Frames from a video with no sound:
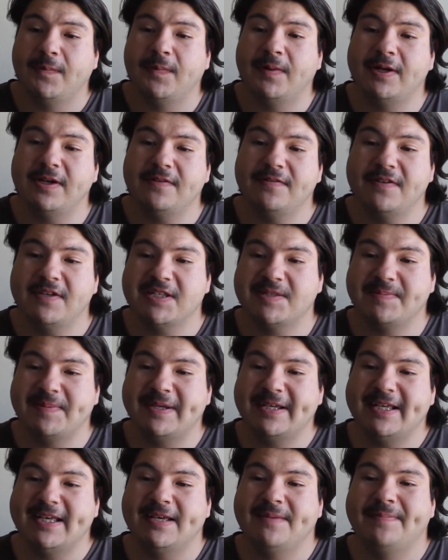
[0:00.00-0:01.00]
One of those
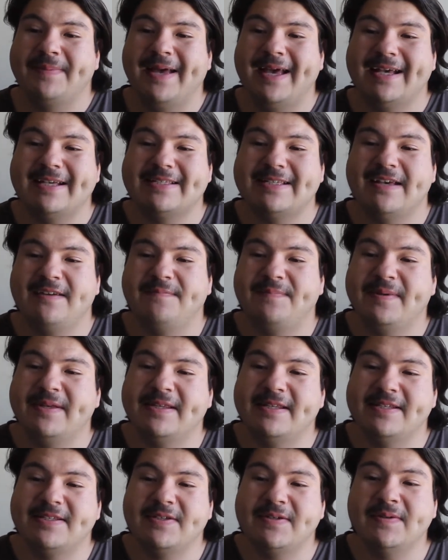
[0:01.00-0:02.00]
big impacts have
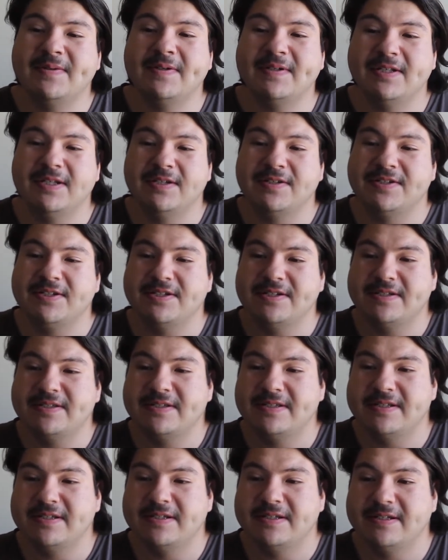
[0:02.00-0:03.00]
been the school
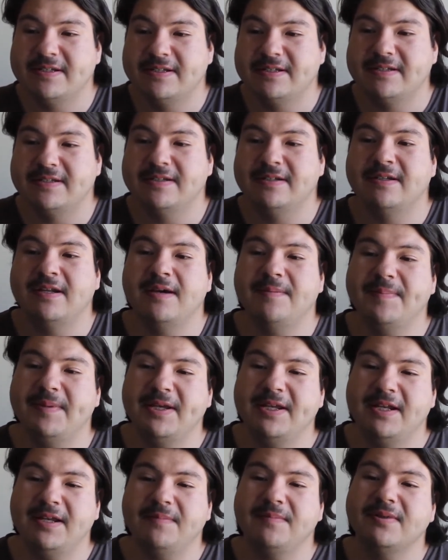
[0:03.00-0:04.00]
closures. Not
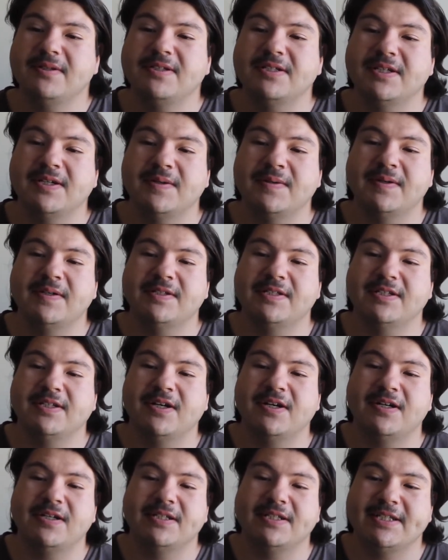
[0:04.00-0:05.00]
being able to go onto
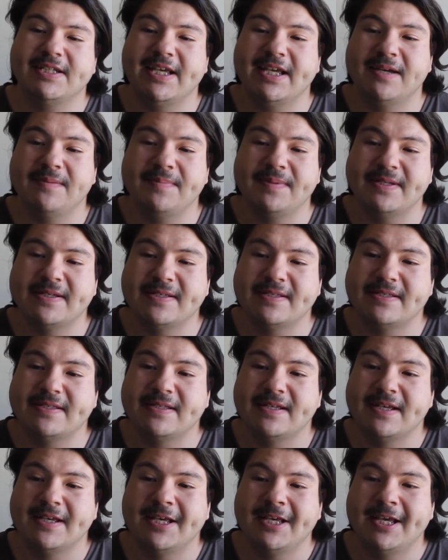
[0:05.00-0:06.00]
college campus
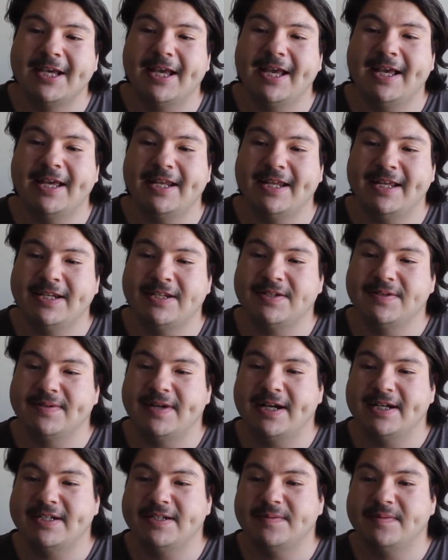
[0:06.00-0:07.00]
and
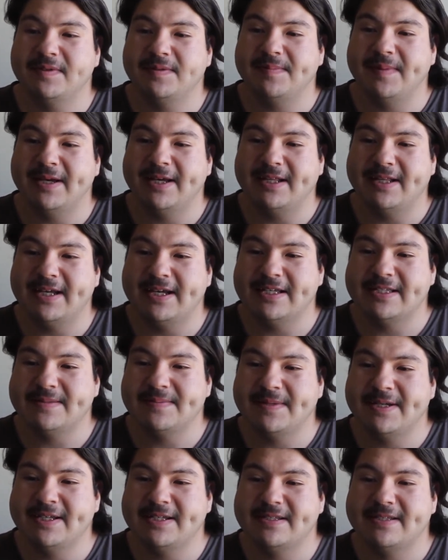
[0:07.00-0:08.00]
interacting with my
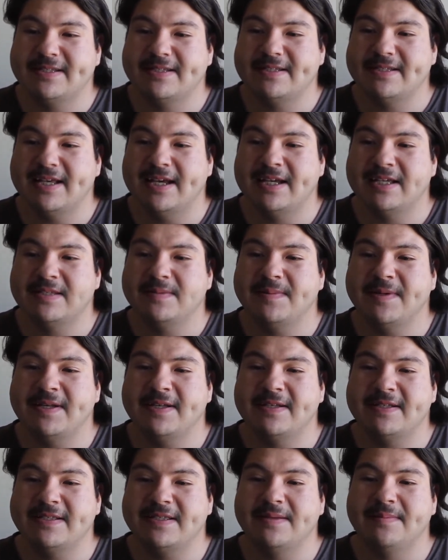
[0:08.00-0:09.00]
classmates, as
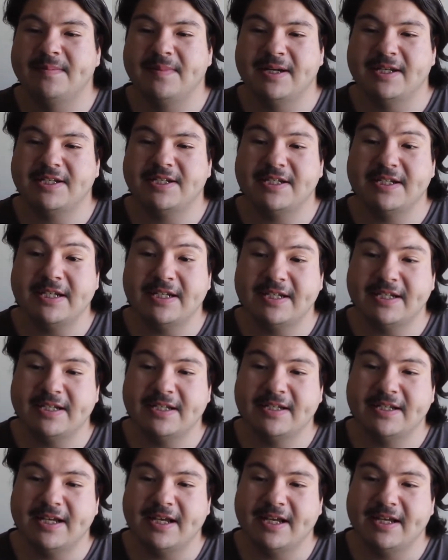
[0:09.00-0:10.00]
well as the much
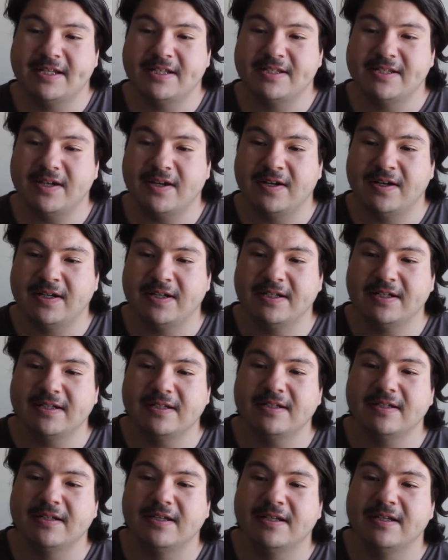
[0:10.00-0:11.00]
needed hands-on
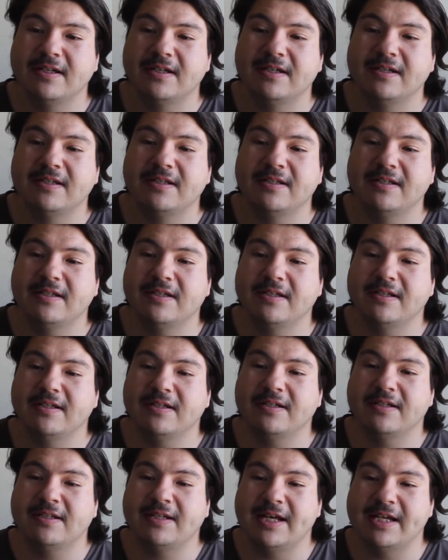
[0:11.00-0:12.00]

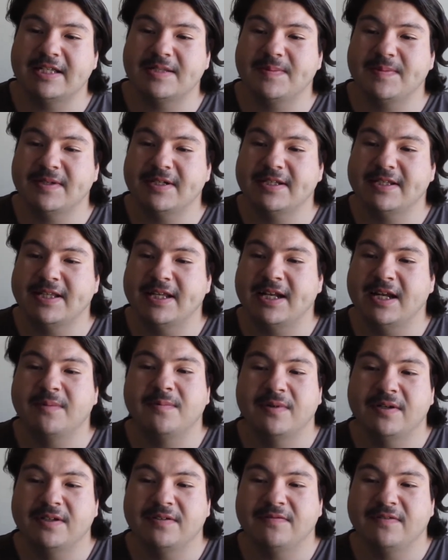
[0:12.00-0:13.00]
classwork that I
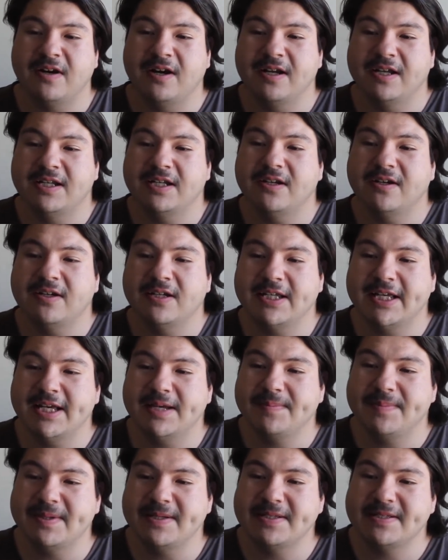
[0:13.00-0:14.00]
would have gotten on
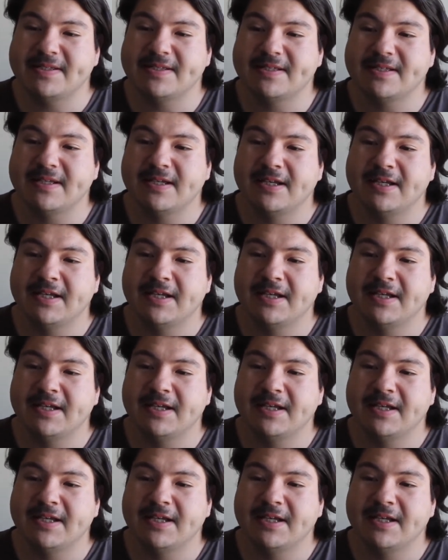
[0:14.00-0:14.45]
campus.